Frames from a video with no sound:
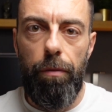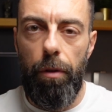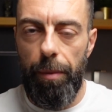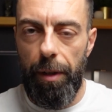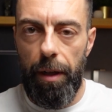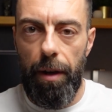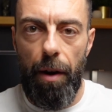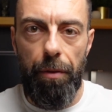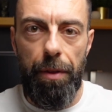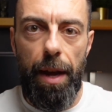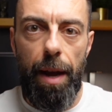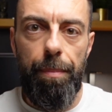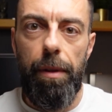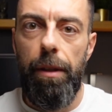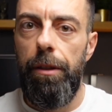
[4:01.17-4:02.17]
from the ground
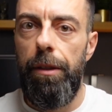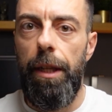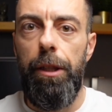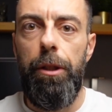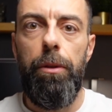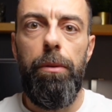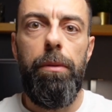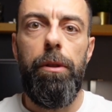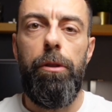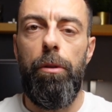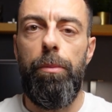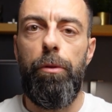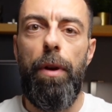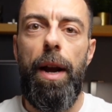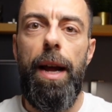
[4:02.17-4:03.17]
up, stay tuned,
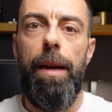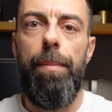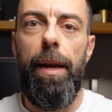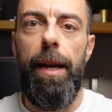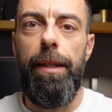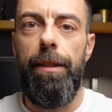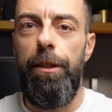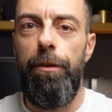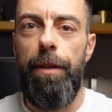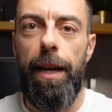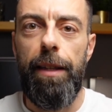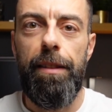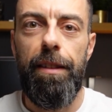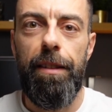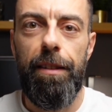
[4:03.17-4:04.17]
subscribe, and see you
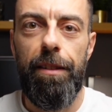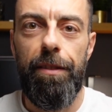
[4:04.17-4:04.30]
next.